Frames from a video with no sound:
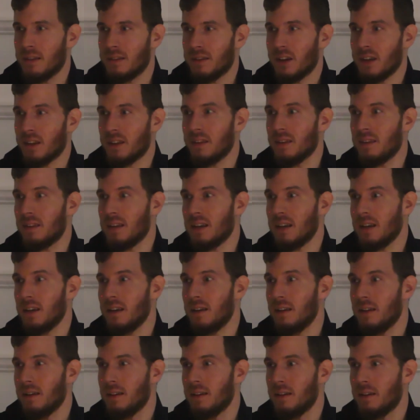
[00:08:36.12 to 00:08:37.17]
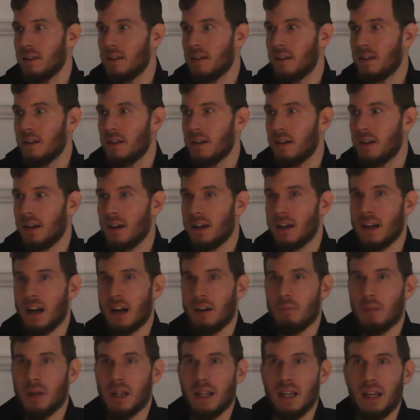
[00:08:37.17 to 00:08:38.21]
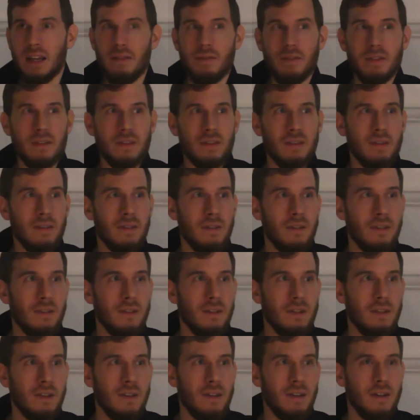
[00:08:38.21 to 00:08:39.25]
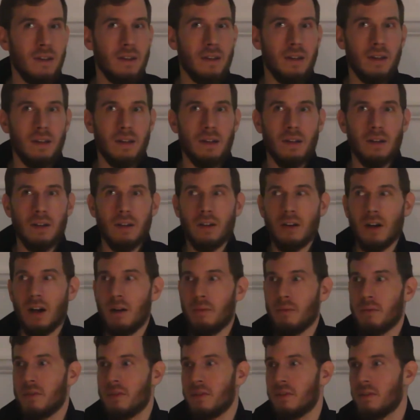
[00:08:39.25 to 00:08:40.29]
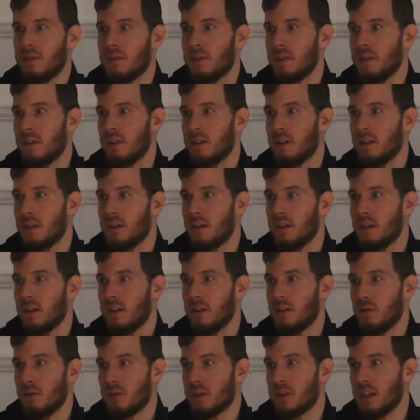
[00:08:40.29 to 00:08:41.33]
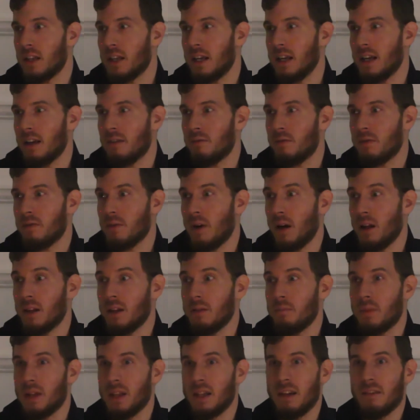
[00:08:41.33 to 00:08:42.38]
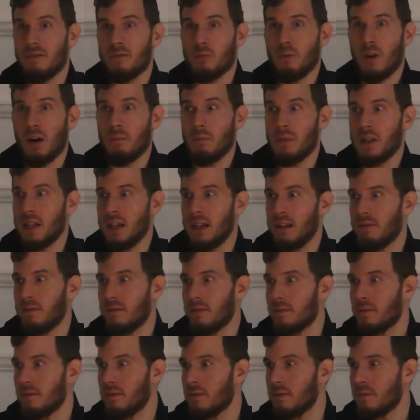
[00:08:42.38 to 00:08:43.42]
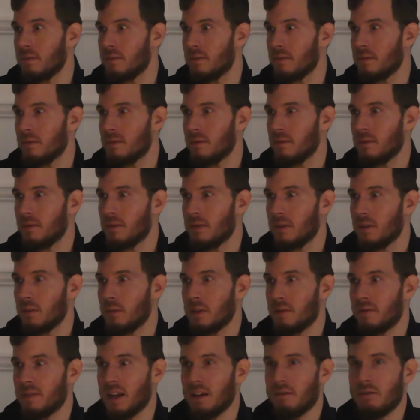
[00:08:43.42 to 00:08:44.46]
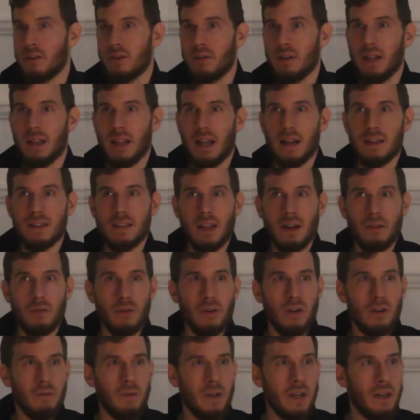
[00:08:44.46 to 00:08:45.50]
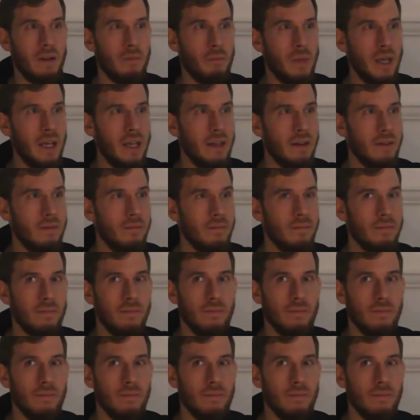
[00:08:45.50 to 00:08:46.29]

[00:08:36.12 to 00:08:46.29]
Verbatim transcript: Certainty in our beliefs comes usually if we've only believed one belief. We've never realized how wrong we can be.